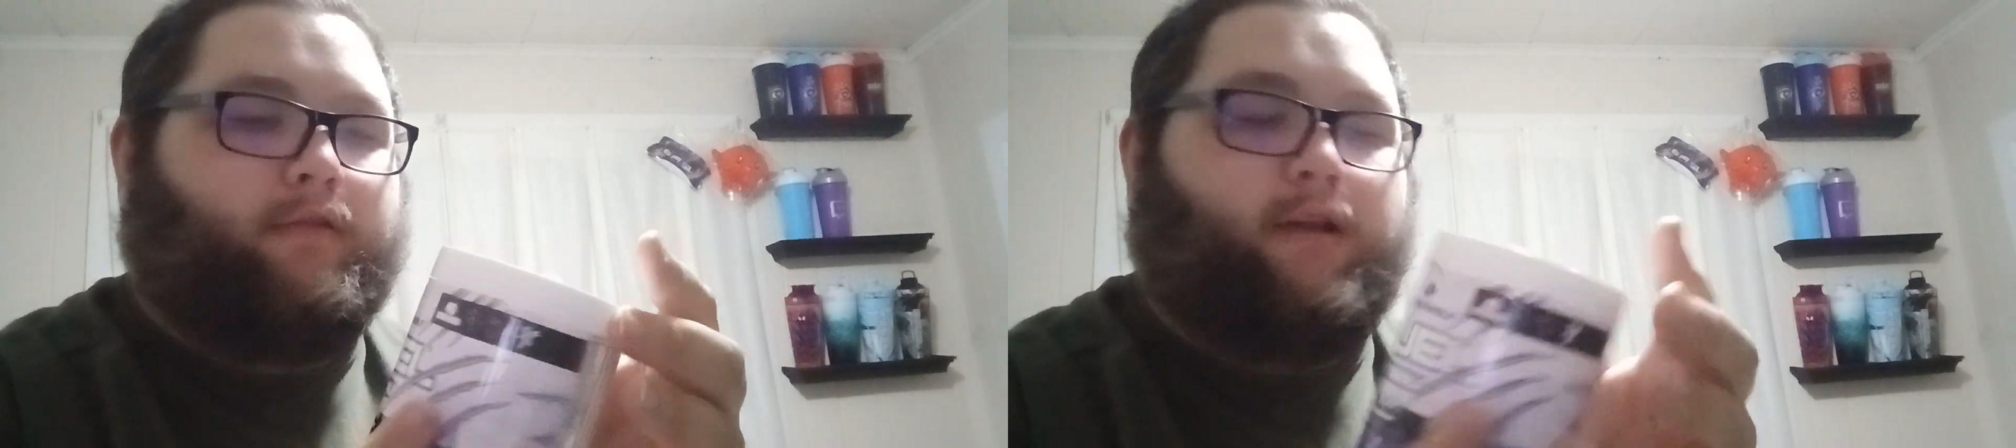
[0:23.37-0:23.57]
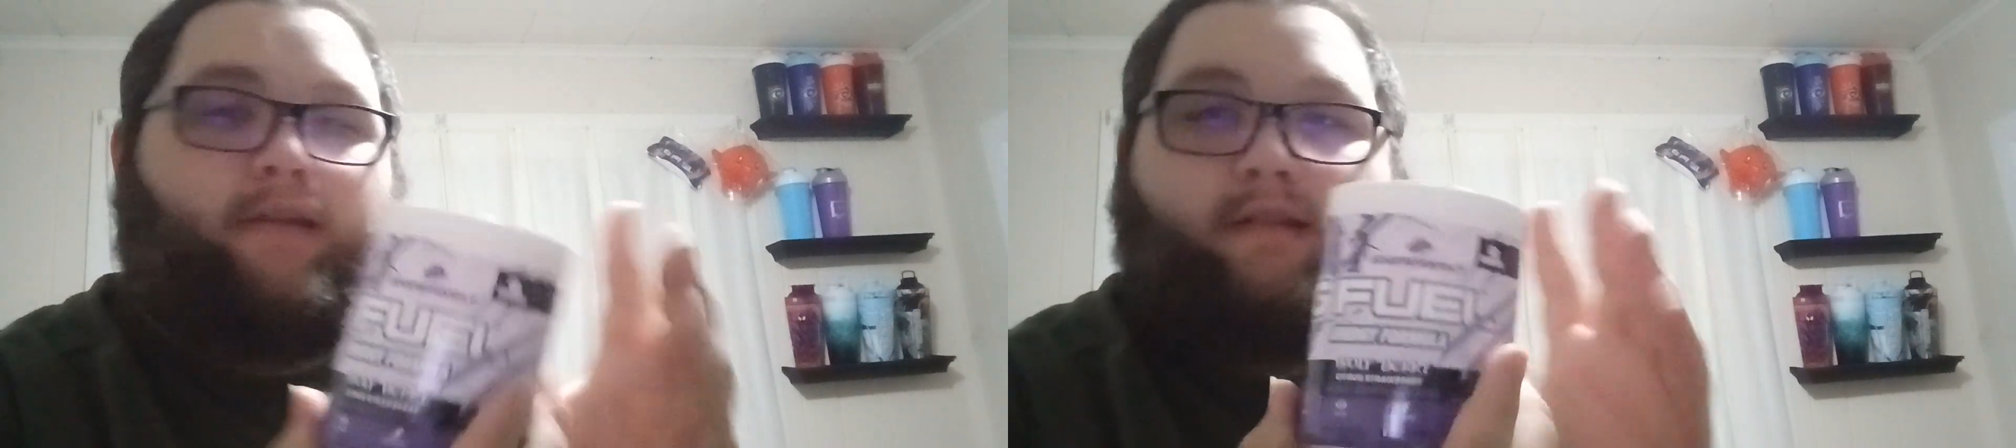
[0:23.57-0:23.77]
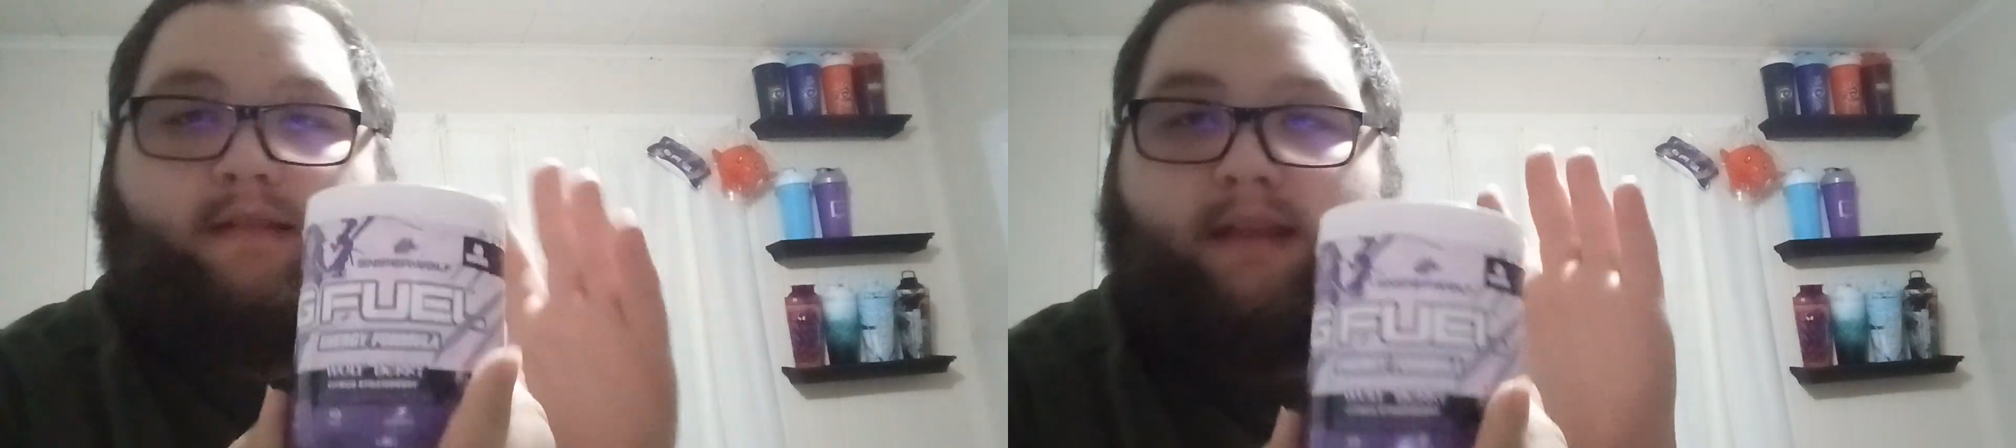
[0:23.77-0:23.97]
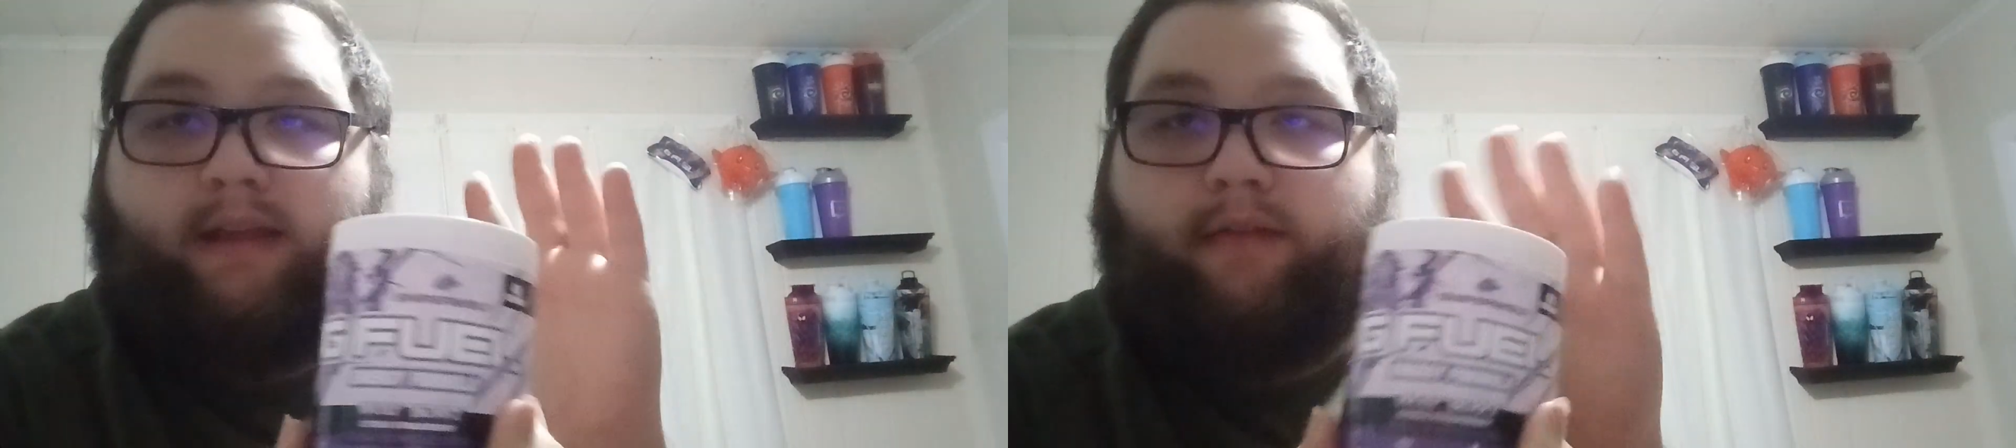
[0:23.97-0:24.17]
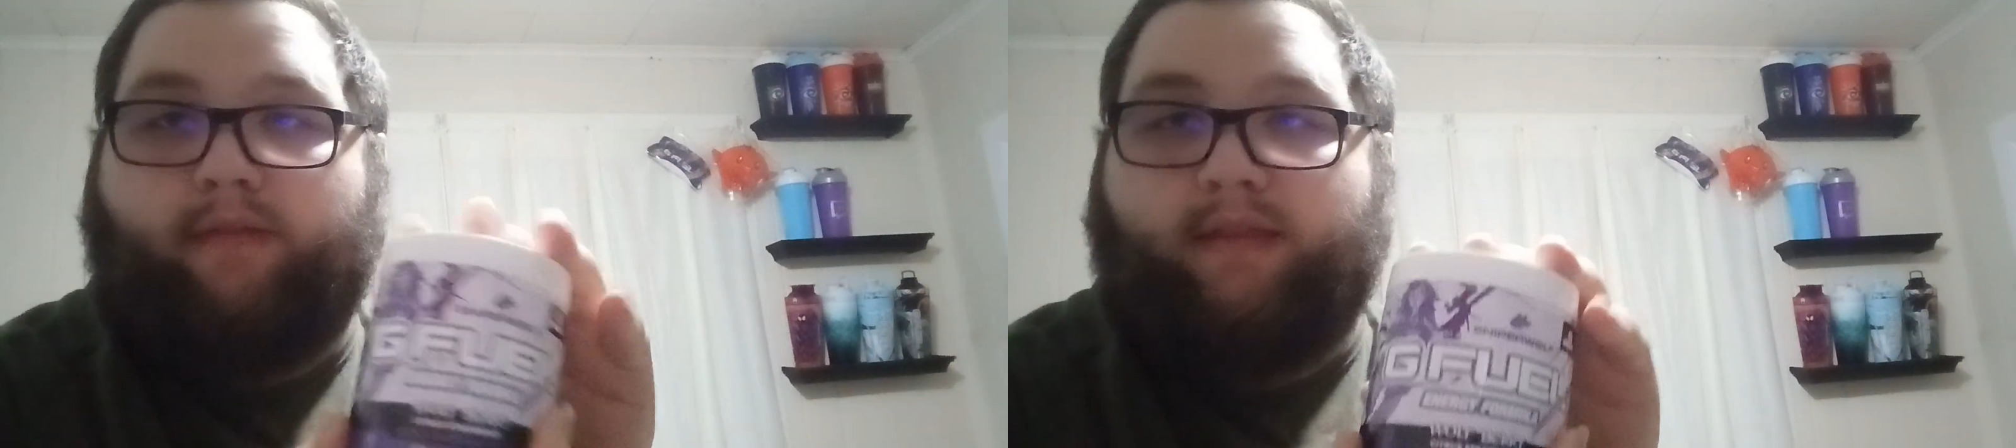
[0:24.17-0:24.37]
graciously
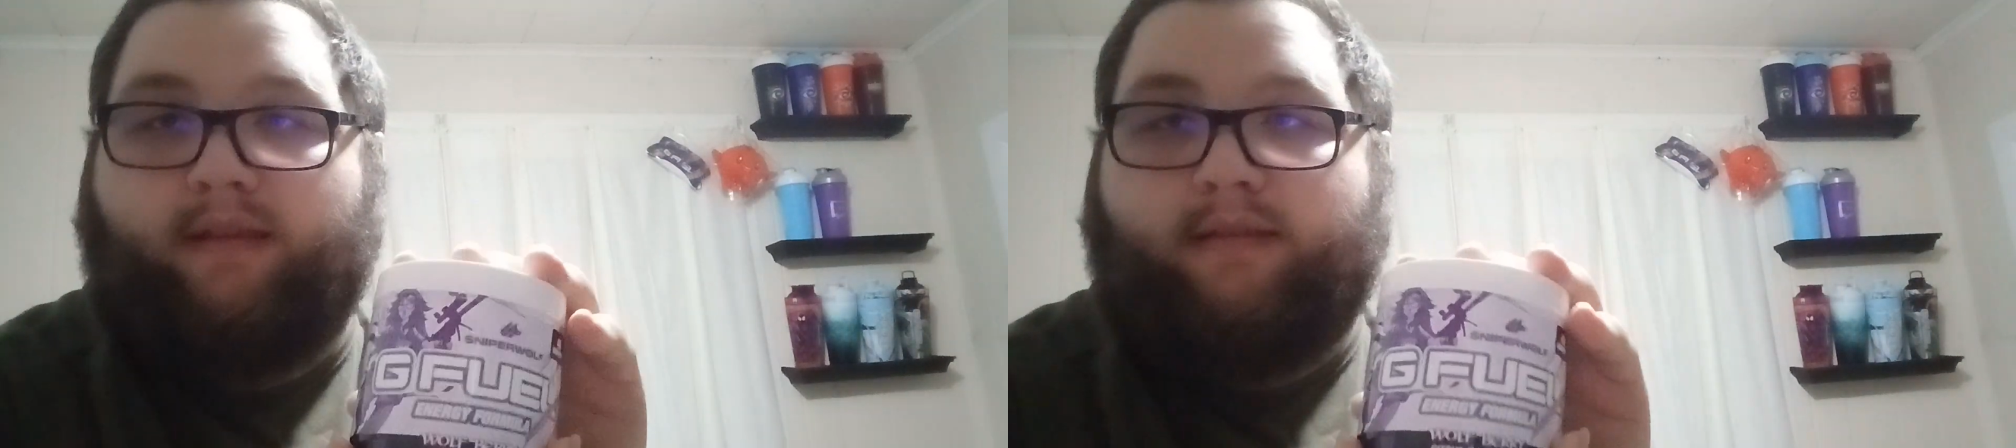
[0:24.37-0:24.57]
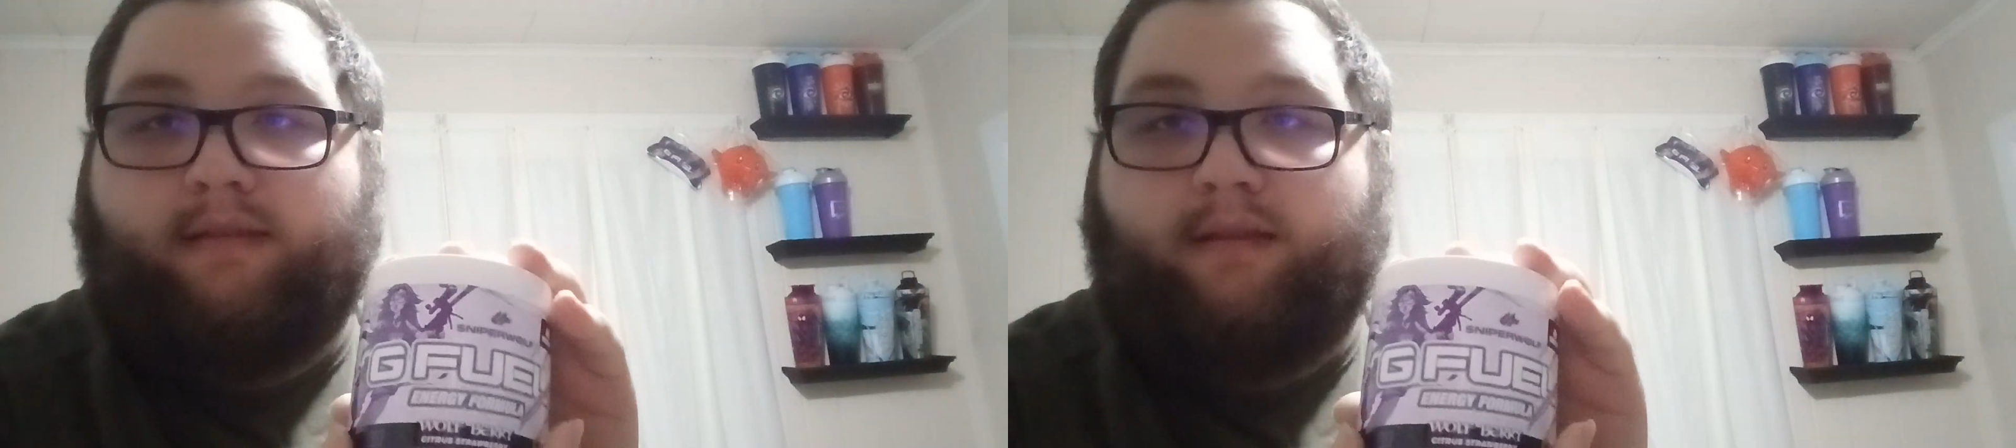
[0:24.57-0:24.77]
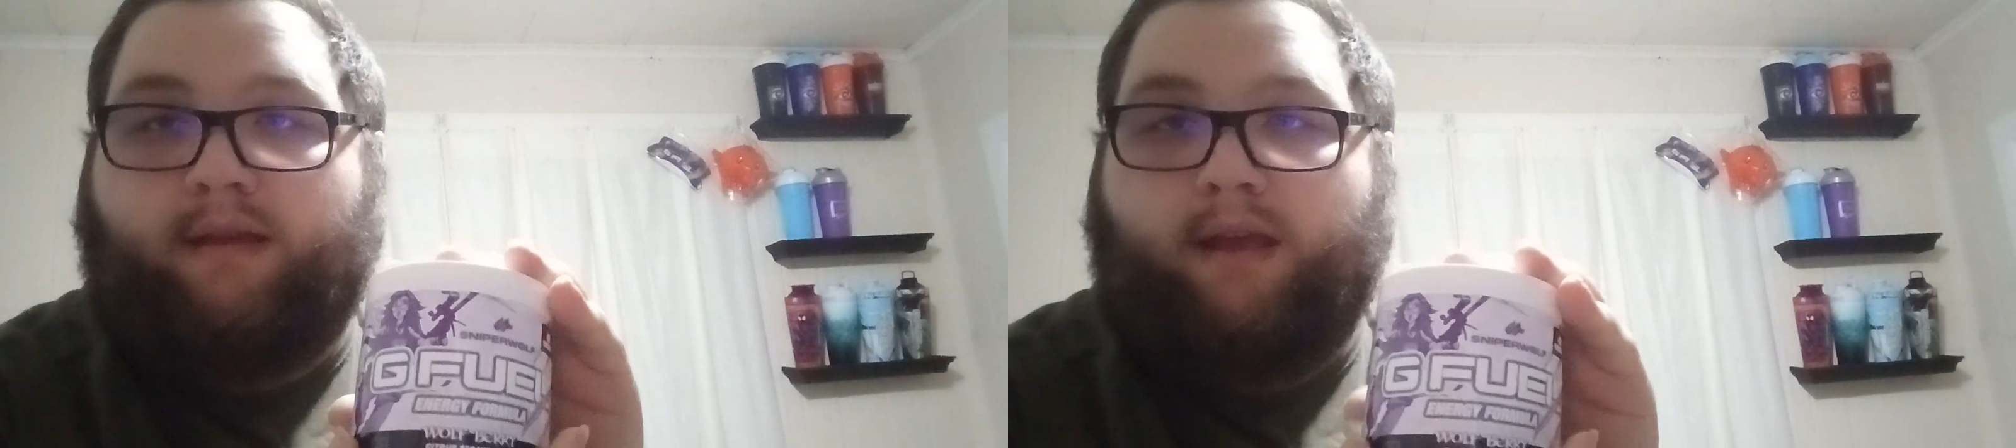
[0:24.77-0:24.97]
given this